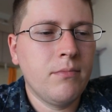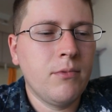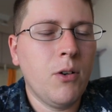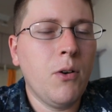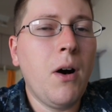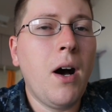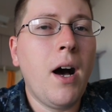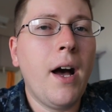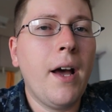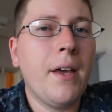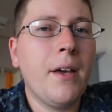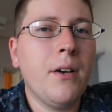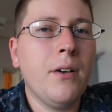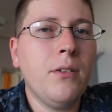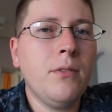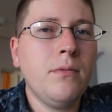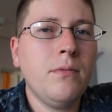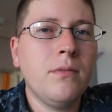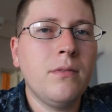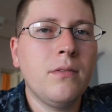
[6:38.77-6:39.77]

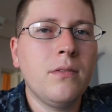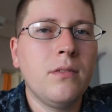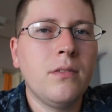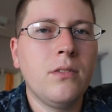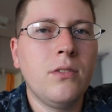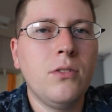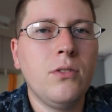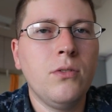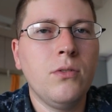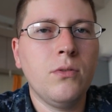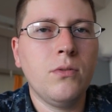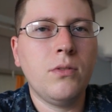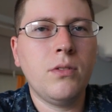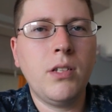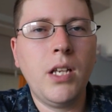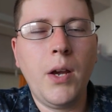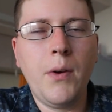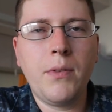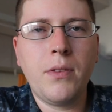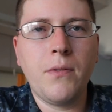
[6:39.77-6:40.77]
Ohio to
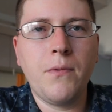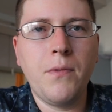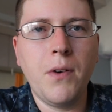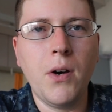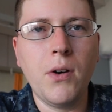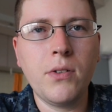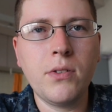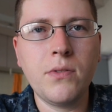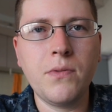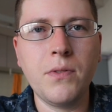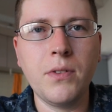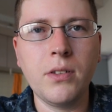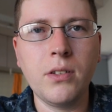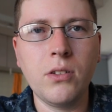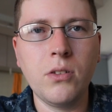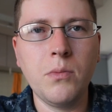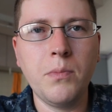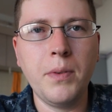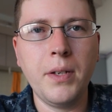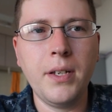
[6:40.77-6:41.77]
stay with the folks for a
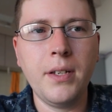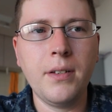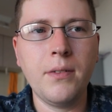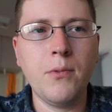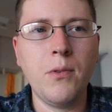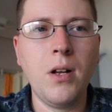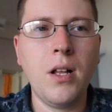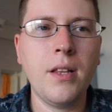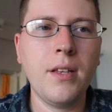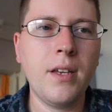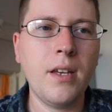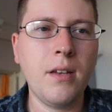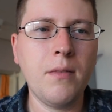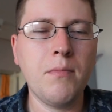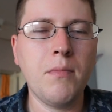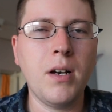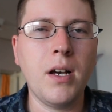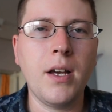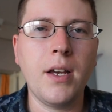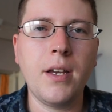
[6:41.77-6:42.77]
little bit while I get
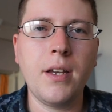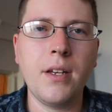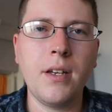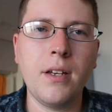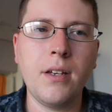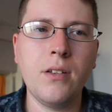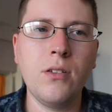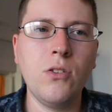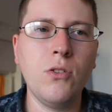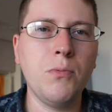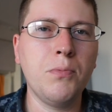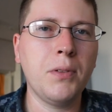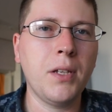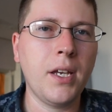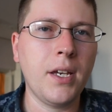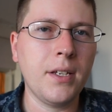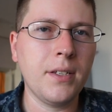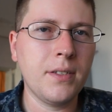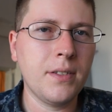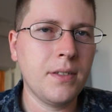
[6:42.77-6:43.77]
my new
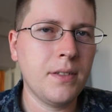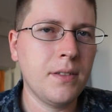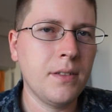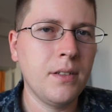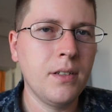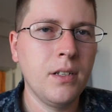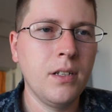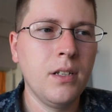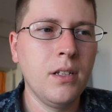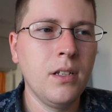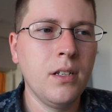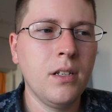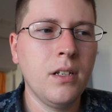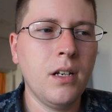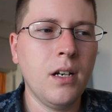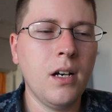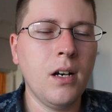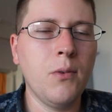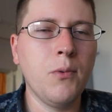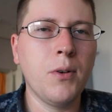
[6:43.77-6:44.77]
place
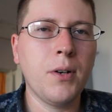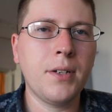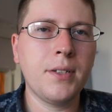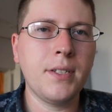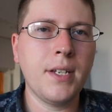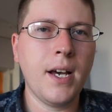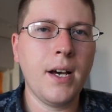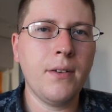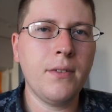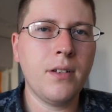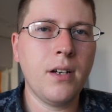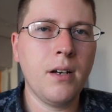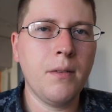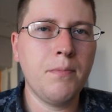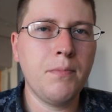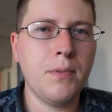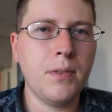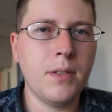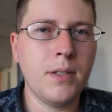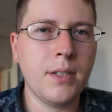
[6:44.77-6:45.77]
worked out
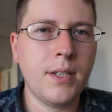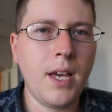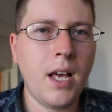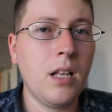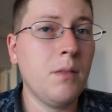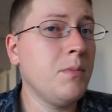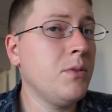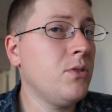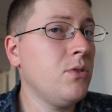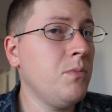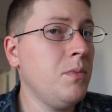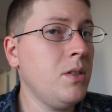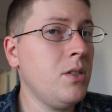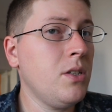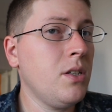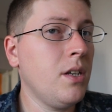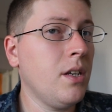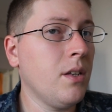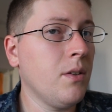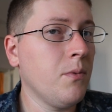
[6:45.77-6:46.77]
up in Kalamazoo,
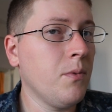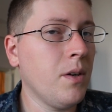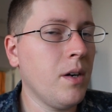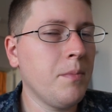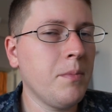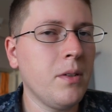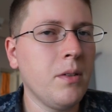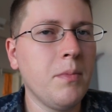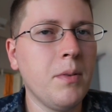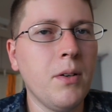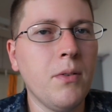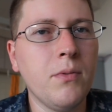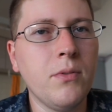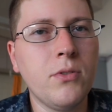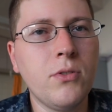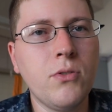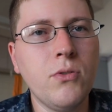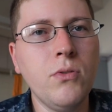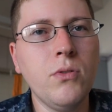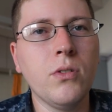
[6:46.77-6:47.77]
Michigan, where I'm going to be going
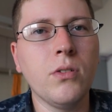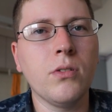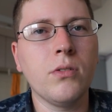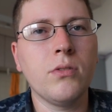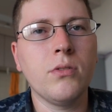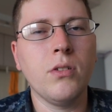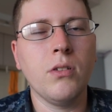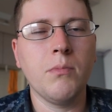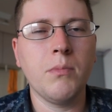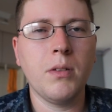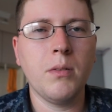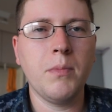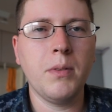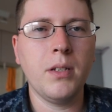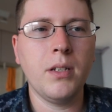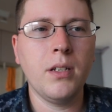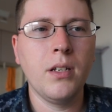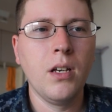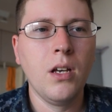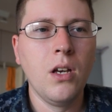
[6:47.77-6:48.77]
to school. So I'm going to
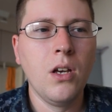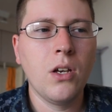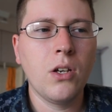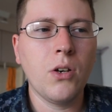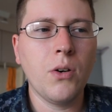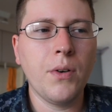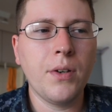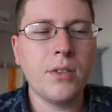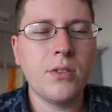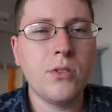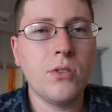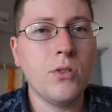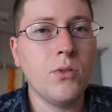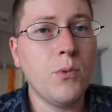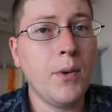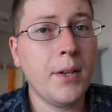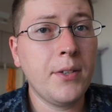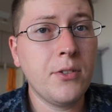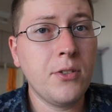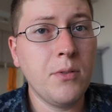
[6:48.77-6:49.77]
be going to
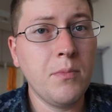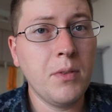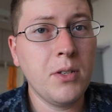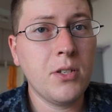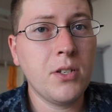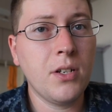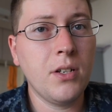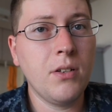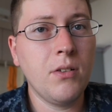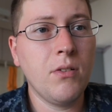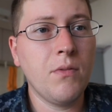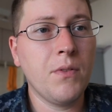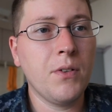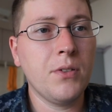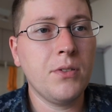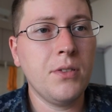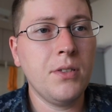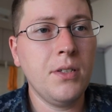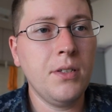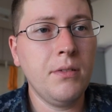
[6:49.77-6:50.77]
Western Michigan
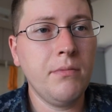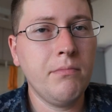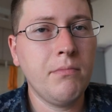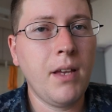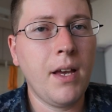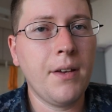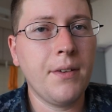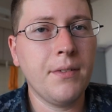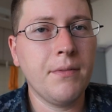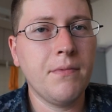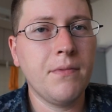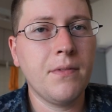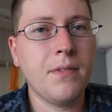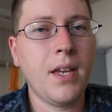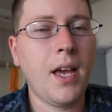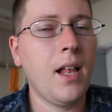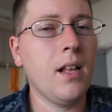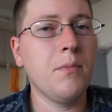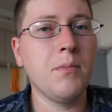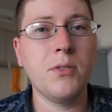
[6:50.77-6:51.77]
University out of
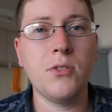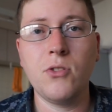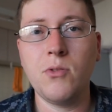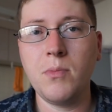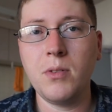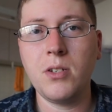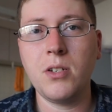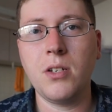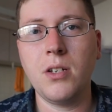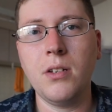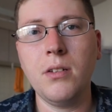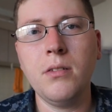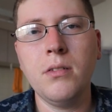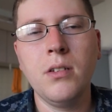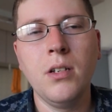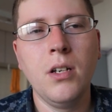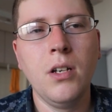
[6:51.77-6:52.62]
Kalamazoo, Michigan.